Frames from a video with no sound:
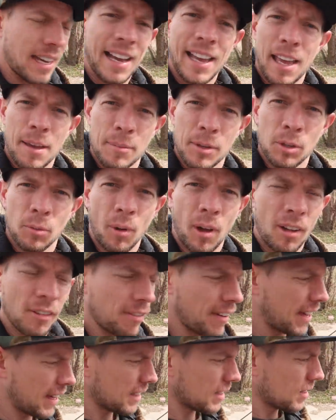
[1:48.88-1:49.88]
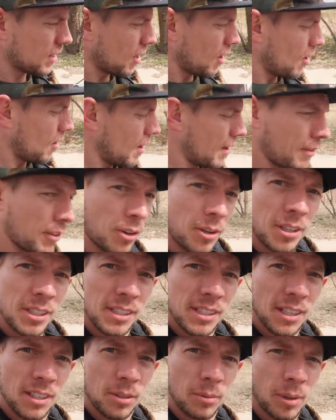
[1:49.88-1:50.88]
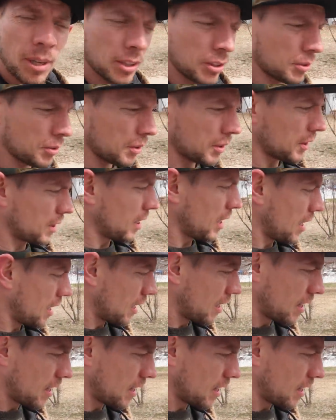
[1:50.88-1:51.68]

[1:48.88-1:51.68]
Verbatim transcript: I am a DeWalt fan, so of course they're DeWalt tools.